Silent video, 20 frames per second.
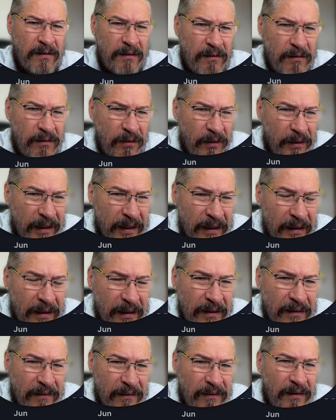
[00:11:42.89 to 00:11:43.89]
look at
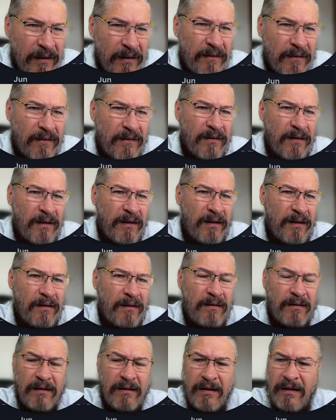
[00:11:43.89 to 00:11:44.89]
this and
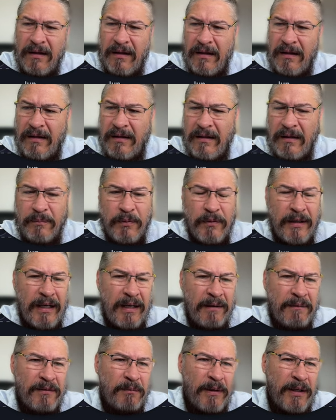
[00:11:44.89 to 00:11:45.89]
say that
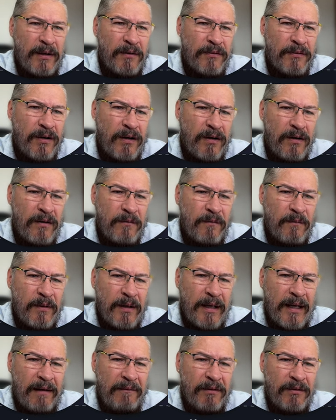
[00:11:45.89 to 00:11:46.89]
perhaps the metals are
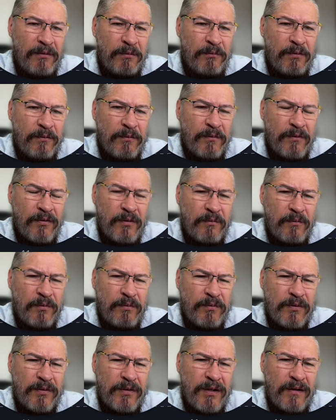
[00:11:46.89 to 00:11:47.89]
having some, some
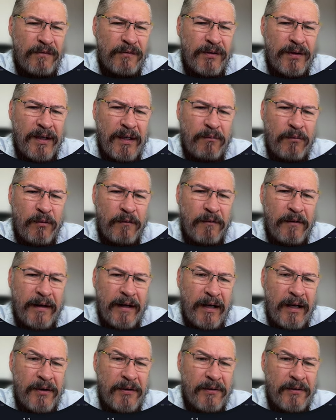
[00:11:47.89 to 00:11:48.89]
tough time moving
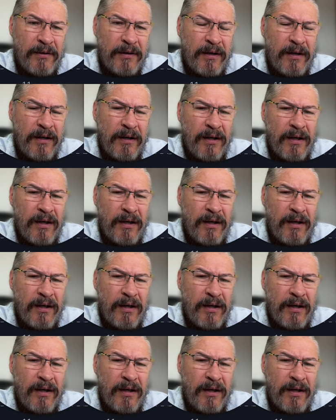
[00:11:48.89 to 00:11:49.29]
higher.